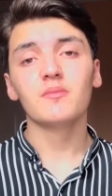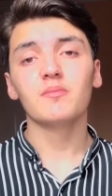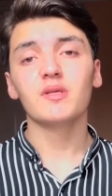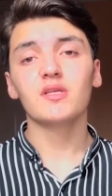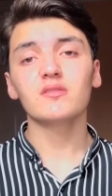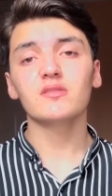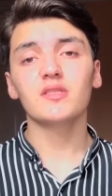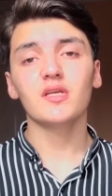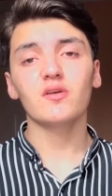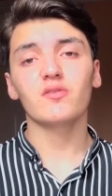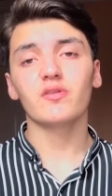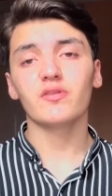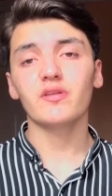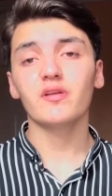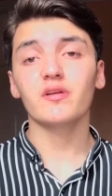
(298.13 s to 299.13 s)
Because they
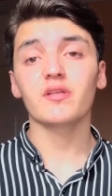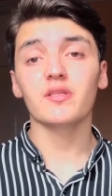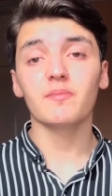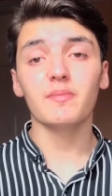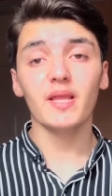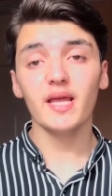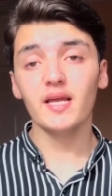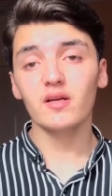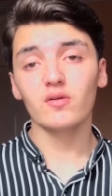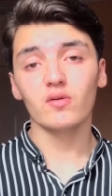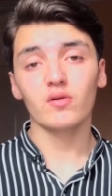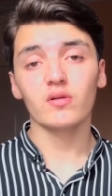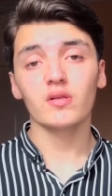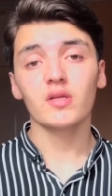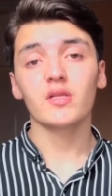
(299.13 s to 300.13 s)
are near the black
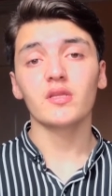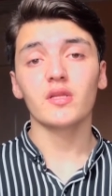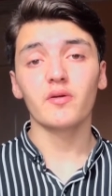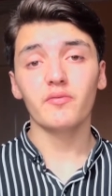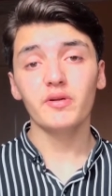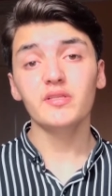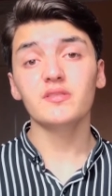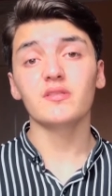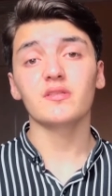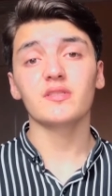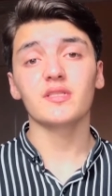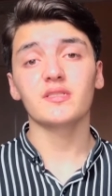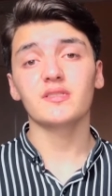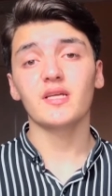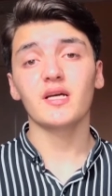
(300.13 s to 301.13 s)
hole, the result
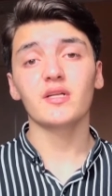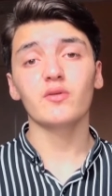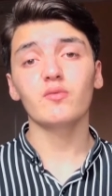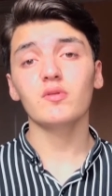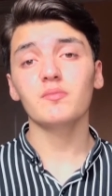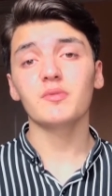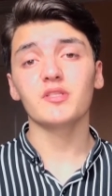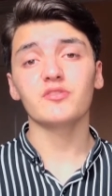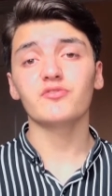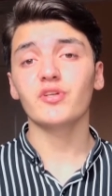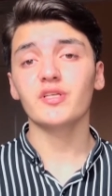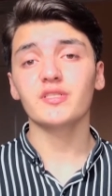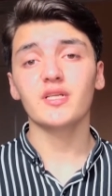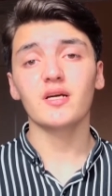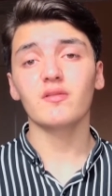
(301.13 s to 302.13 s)
is that you will be
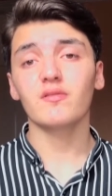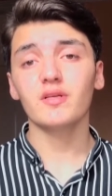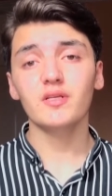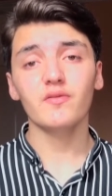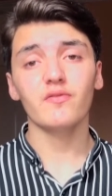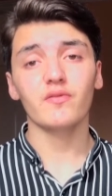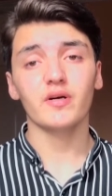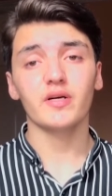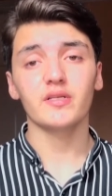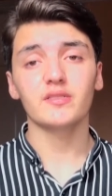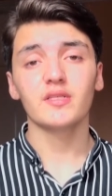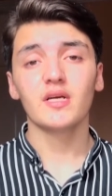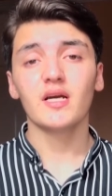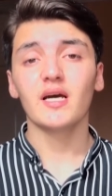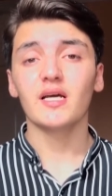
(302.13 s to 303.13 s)
straight down lengthwise
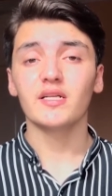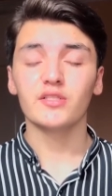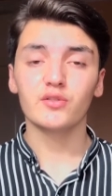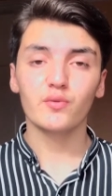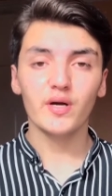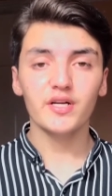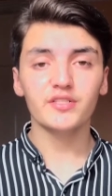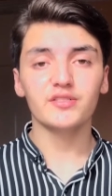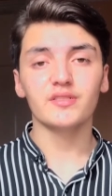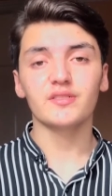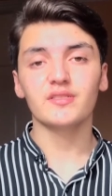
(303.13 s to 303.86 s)
and squashed in